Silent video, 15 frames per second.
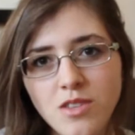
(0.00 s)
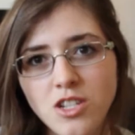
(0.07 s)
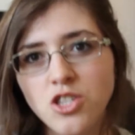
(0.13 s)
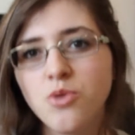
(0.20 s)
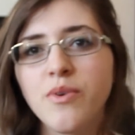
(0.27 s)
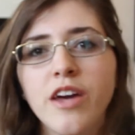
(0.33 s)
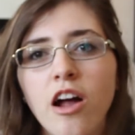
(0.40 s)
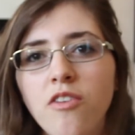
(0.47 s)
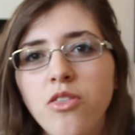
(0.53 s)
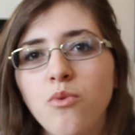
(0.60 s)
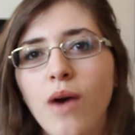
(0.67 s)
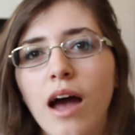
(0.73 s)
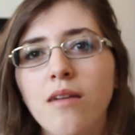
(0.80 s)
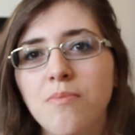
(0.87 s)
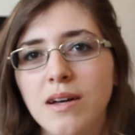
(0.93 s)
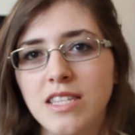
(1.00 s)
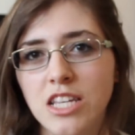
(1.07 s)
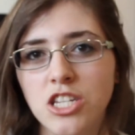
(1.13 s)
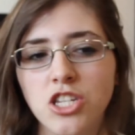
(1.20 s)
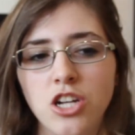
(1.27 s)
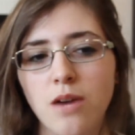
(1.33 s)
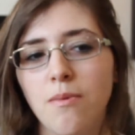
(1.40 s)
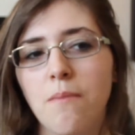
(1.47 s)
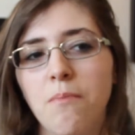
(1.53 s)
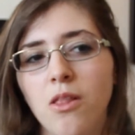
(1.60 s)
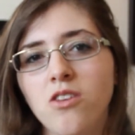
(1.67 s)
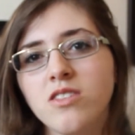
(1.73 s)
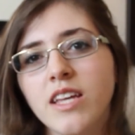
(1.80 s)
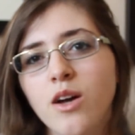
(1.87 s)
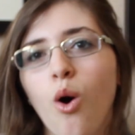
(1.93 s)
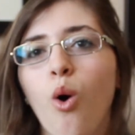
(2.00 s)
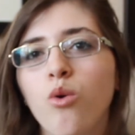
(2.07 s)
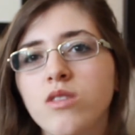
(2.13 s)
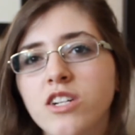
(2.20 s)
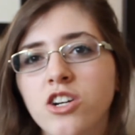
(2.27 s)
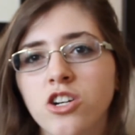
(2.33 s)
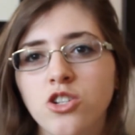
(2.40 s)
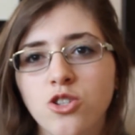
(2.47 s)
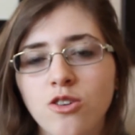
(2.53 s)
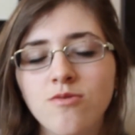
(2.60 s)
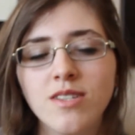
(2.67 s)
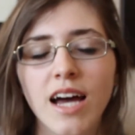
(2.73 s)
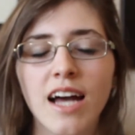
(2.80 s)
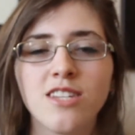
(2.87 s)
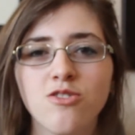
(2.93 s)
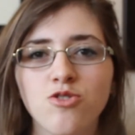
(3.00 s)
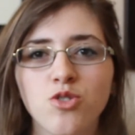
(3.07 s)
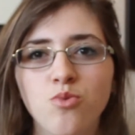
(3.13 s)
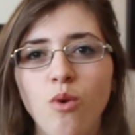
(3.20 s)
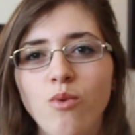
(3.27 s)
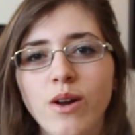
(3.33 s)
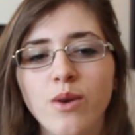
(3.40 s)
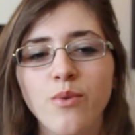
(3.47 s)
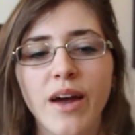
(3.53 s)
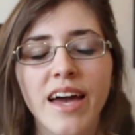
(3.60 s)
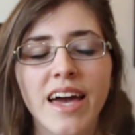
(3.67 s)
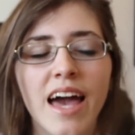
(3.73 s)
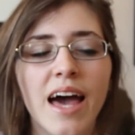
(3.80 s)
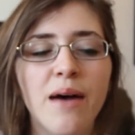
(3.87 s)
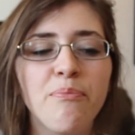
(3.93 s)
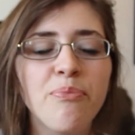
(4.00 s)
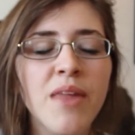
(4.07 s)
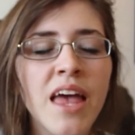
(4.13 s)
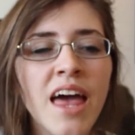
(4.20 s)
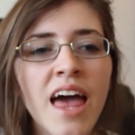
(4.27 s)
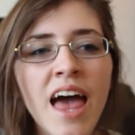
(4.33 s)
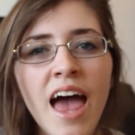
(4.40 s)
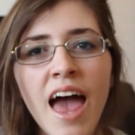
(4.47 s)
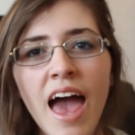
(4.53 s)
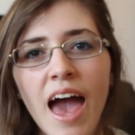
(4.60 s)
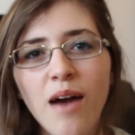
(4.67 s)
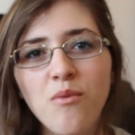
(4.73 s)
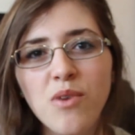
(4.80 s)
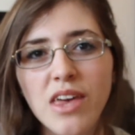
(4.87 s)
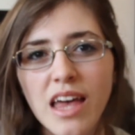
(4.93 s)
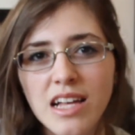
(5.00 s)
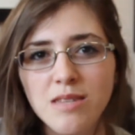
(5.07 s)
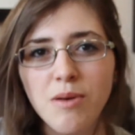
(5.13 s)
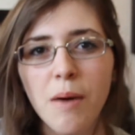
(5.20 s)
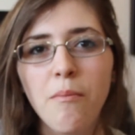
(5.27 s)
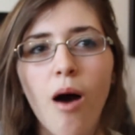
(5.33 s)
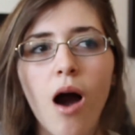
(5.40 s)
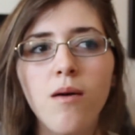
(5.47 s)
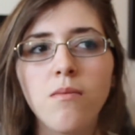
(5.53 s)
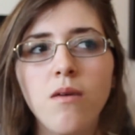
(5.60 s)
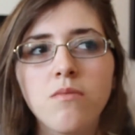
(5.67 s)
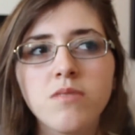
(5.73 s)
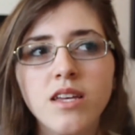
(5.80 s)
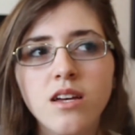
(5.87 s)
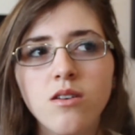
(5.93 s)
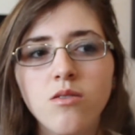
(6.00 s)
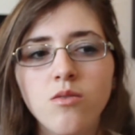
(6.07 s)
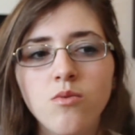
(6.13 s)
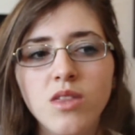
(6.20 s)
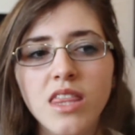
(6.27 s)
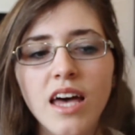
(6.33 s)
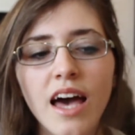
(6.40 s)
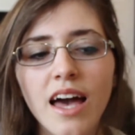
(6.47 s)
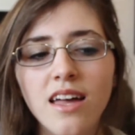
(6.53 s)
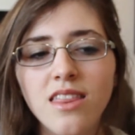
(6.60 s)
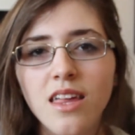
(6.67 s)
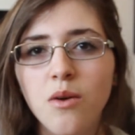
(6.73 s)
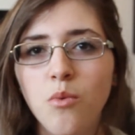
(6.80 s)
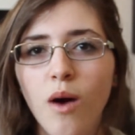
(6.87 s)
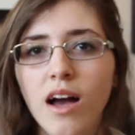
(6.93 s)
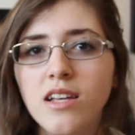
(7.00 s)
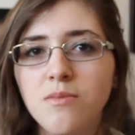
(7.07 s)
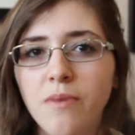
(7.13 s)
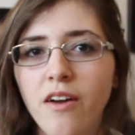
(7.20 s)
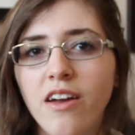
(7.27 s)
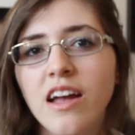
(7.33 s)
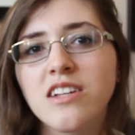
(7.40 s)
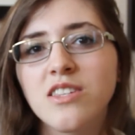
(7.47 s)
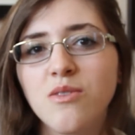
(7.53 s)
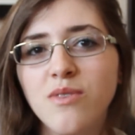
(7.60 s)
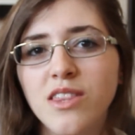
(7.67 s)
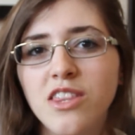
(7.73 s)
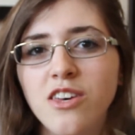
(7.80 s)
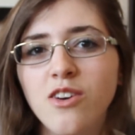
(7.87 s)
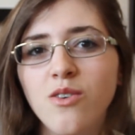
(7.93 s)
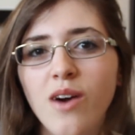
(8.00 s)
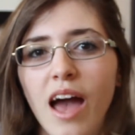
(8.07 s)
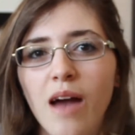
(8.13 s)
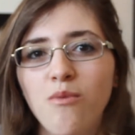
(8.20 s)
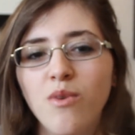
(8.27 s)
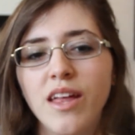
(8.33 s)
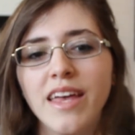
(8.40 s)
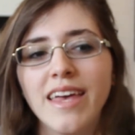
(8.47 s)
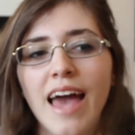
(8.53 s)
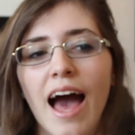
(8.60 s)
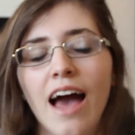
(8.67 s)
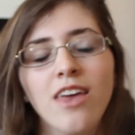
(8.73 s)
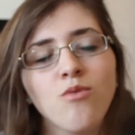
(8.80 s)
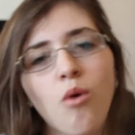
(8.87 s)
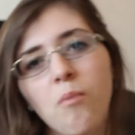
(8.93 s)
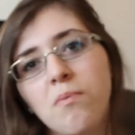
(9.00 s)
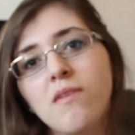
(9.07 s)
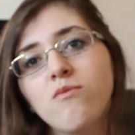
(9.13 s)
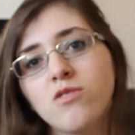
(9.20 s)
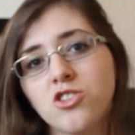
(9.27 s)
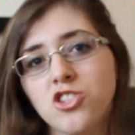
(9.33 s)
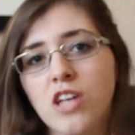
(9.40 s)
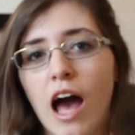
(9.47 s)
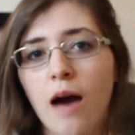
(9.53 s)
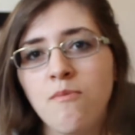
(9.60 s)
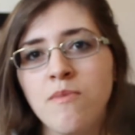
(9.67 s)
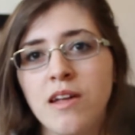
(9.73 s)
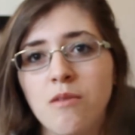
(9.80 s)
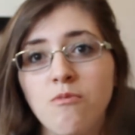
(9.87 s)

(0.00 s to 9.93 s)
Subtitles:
So we get off the ride with my sister, and my brother's holding her so tight so she won't run away again. And we get to my mom, and mom's like, what the heck, why is Mary Angela with you? And we're like, yeah, you won't believe what just happened.